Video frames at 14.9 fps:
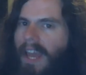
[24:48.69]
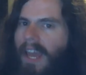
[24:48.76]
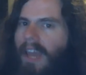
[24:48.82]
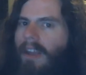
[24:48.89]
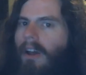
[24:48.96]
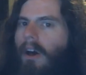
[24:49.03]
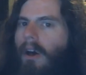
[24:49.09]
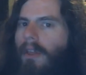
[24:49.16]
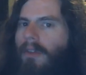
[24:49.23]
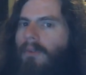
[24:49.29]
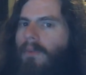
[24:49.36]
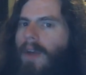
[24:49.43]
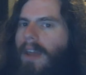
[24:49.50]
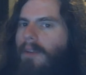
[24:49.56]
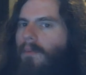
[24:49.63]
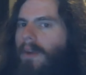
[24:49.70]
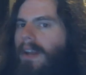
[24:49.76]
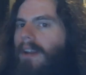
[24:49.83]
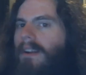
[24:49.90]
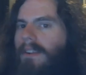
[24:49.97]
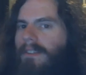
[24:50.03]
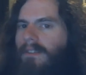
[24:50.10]
and all the right
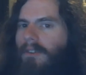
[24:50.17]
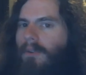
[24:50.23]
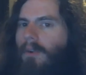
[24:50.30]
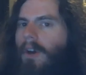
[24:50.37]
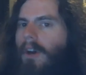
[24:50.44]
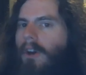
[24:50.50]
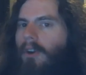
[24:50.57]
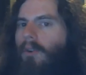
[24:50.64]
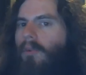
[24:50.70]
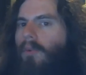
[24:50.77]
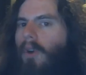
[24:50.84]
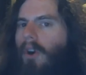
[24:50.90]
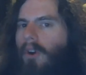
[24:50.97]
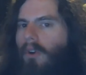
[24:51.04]
wingers who, who,